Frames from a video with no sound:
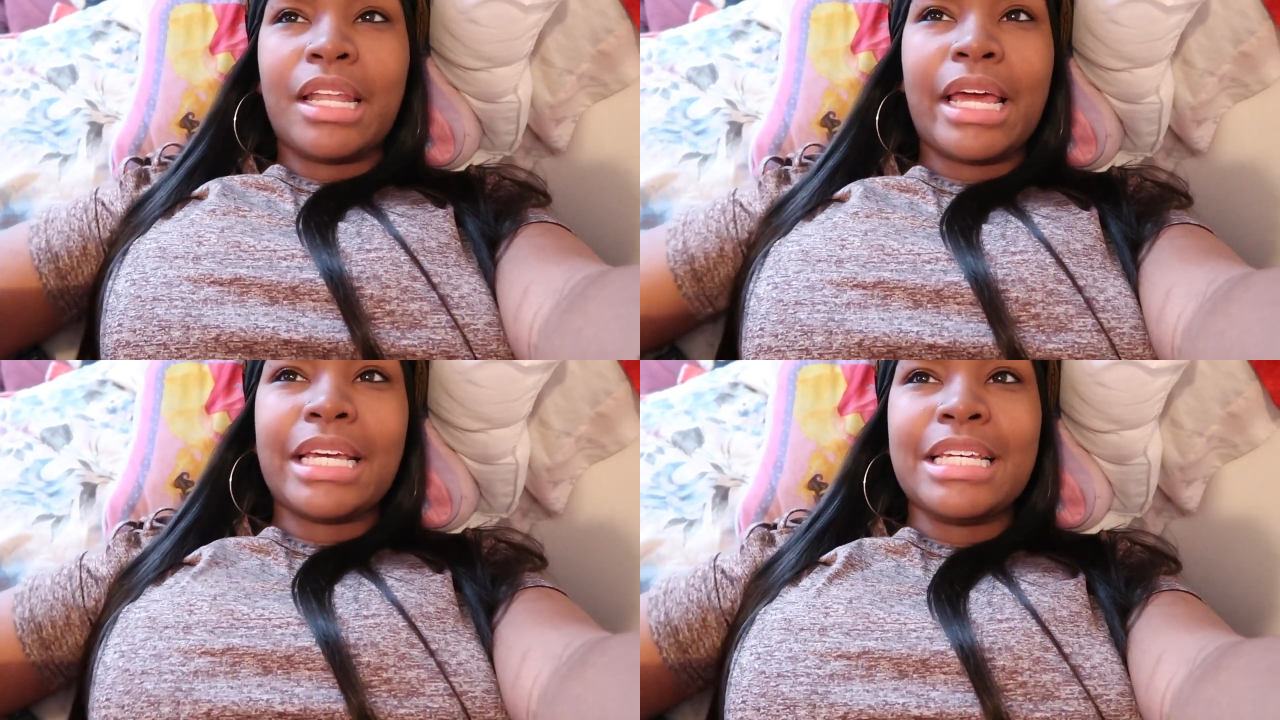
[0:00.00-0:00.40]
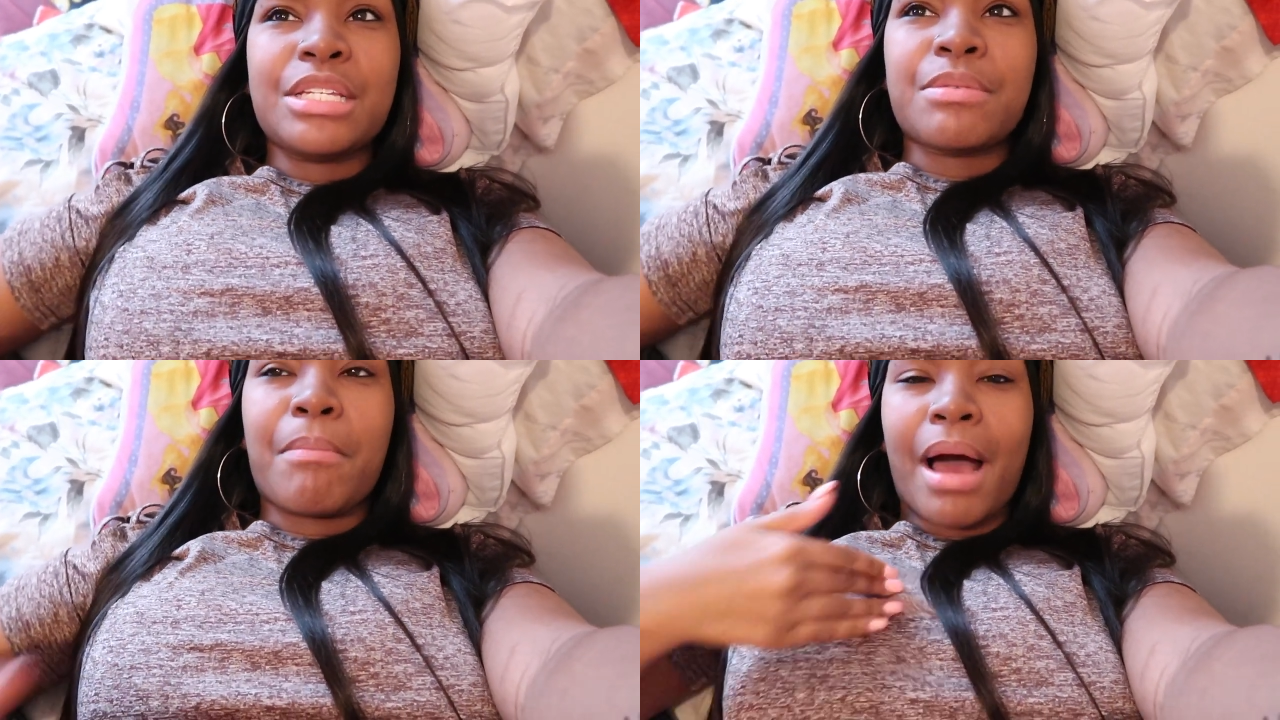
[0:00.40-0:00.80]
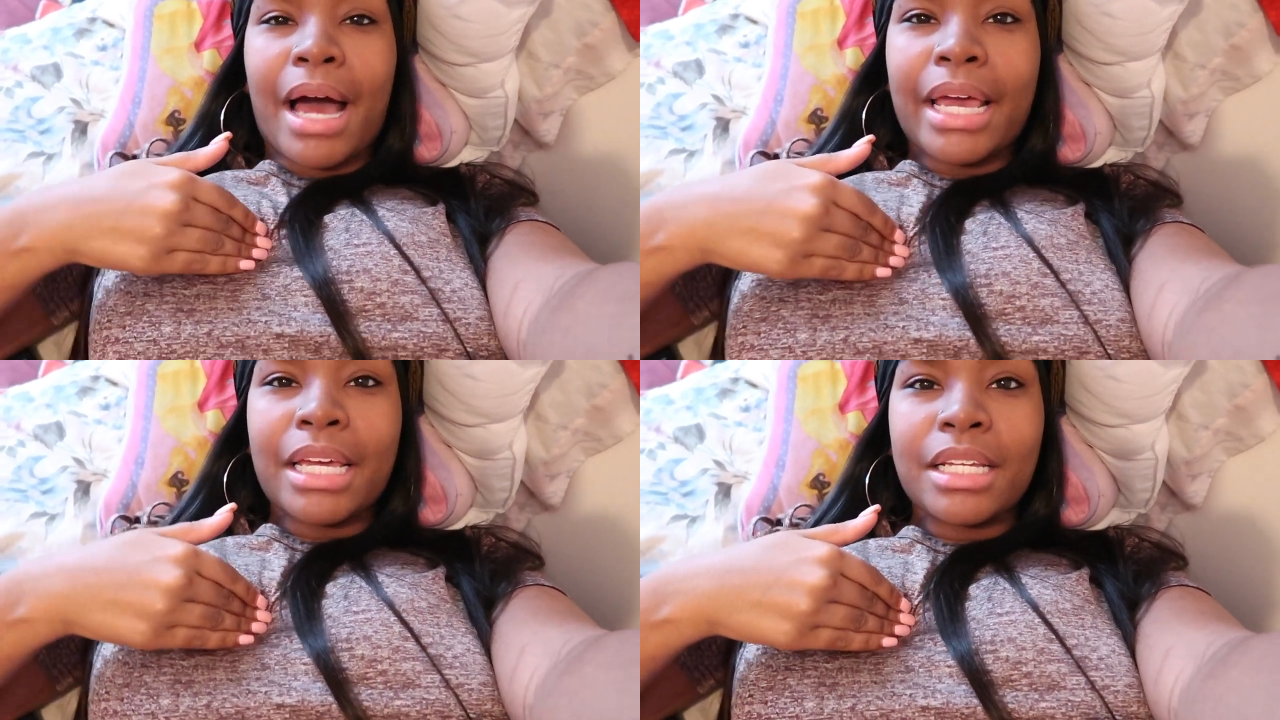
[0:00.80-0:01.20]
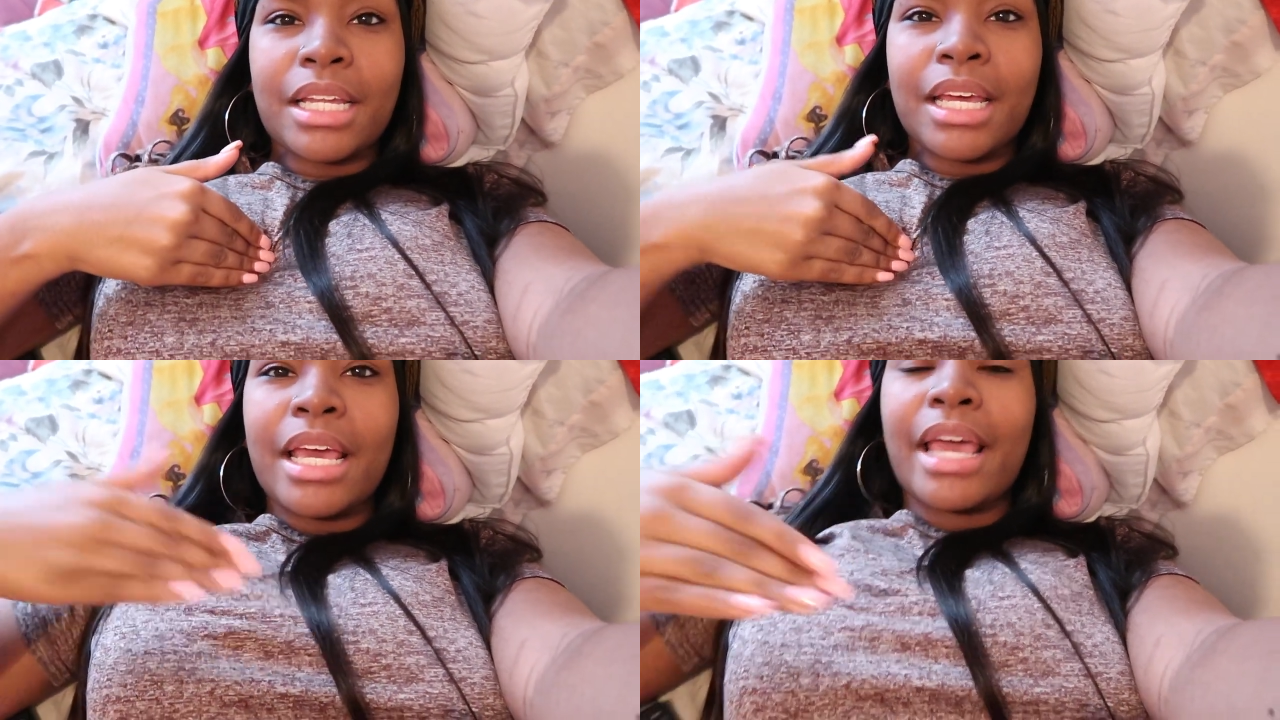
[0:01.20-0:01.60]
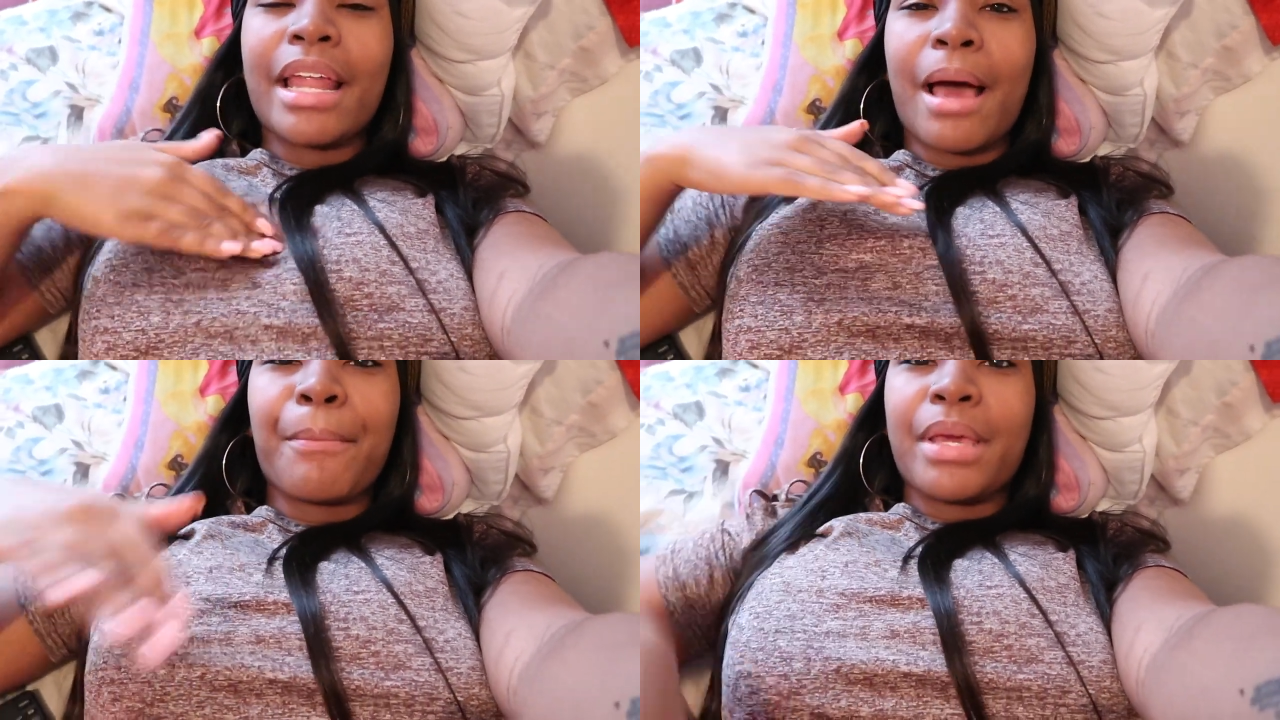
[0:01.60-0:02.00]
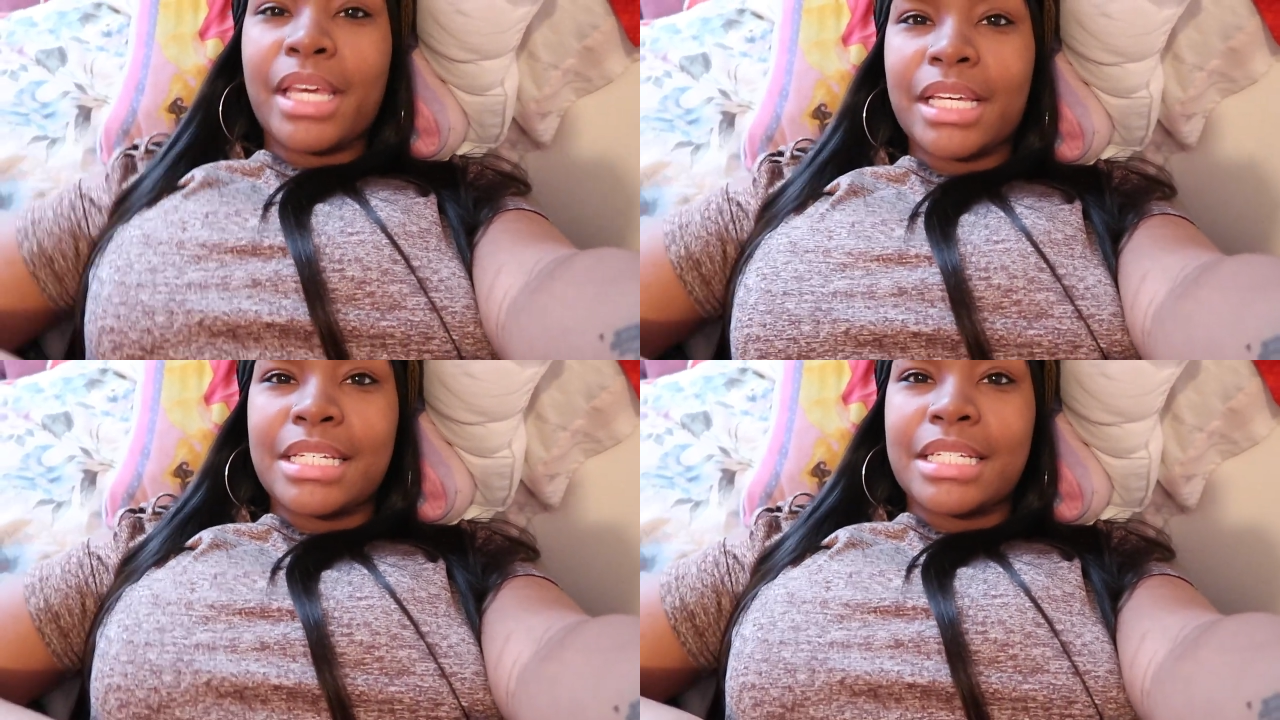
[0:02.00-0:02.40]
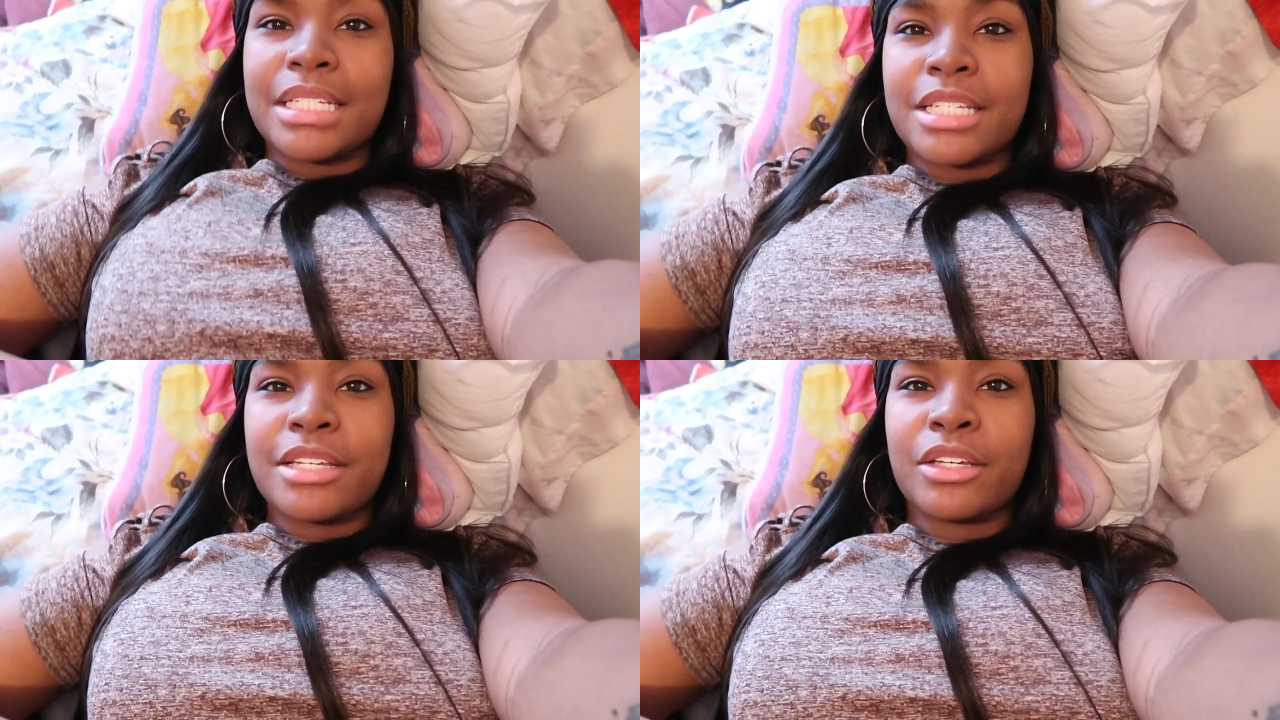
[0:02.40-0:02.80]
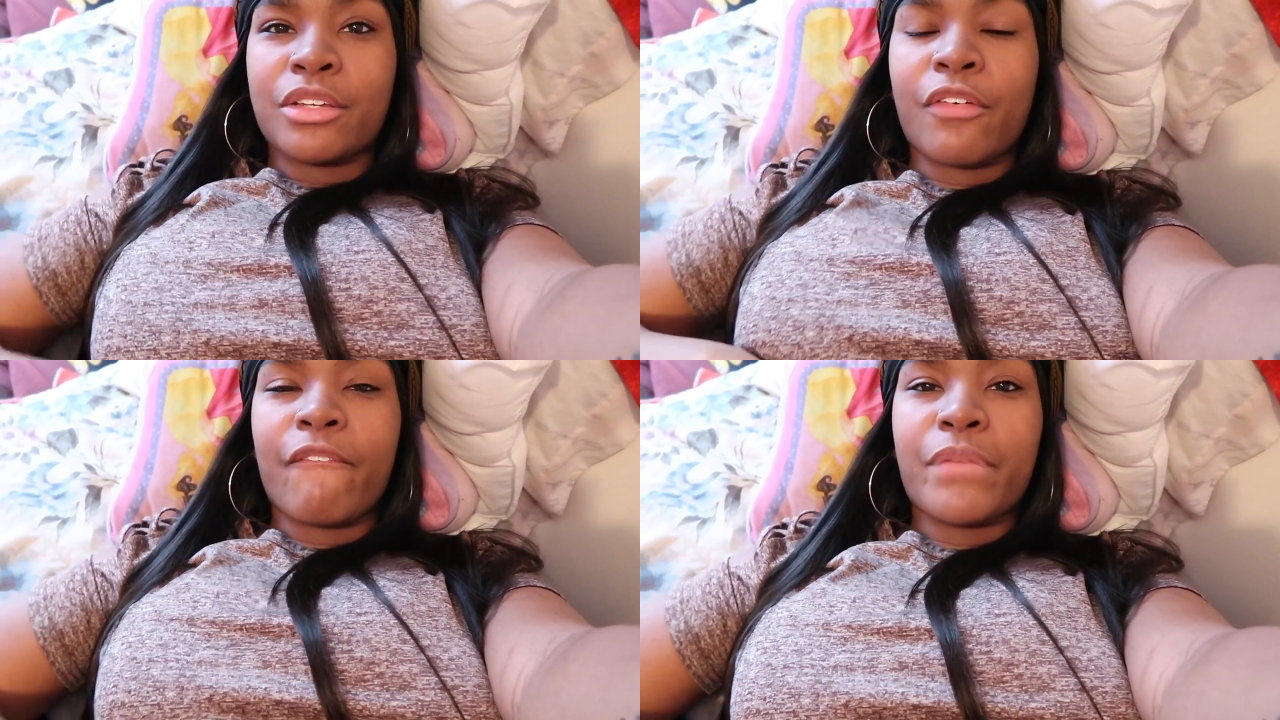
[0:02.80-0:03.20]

like he's mine and i'm his you